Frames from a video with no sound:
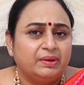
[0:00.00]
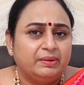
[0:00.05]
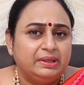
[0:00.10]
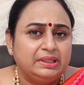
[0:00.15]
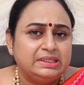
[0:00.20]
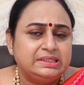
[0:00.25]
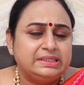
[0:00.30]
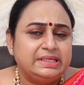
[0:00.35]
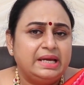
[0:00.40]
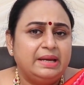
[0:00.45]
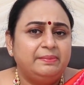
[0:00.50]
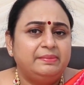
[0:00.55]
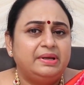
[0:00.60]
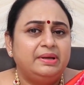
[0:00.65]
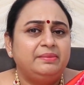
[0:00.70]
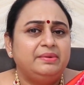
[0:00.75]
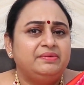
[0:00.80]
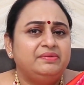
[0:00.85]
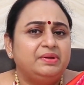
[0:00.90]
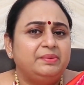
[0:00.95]
At the same
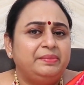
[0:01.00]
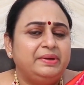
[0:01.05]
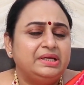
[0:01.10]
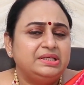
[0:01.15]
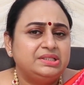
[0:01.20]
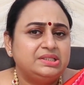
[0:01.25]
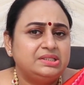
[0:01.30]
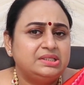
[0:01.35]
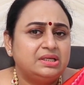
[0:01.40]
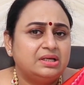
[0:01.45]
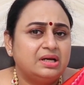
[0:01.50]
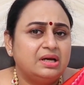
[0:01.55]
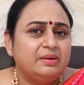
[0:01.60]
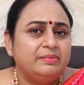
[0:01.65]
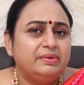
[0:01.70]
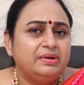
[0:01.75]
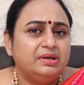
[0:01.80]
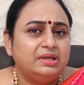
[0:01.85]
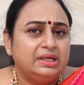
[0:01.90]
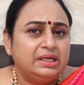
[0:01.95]
time, if the patients are
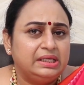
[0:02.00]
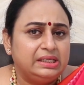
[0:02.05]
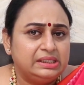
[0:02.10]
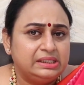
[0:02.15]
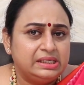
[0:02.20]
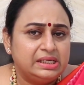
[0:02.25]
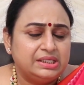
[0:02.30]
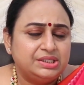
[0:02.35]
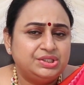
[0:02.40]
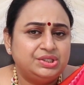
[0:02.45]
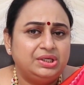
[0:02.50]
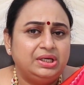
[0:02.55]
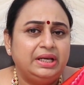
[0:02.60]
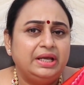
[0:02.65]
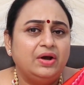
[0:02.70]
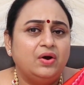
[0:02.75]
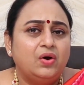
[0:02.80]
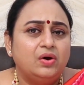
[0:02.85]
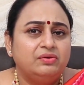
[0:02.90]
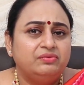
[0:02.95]
coming
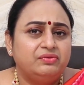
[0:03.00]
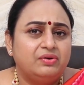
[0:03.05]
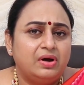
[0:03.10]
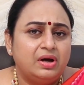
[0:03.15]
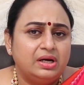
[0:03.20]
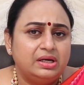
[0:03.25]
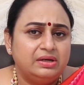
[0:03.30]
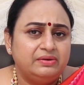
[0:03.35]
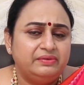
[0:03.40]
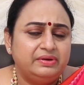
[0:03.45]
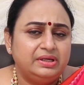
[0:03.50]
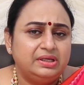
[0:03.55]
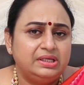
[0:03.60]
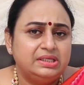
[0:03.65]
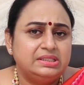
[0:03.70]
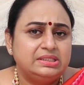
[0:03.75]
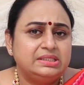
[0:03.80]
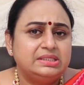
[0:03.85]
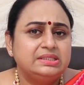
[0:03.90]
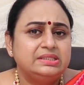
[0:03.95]
internationally or far away
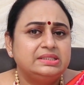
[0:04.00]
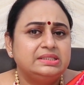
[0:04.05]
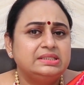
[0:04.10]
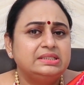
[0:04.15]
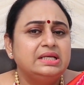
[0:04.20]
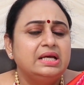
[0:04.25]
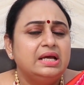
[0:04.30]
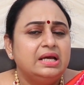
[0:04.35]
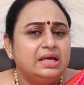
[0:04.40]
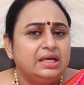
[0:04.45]
distances,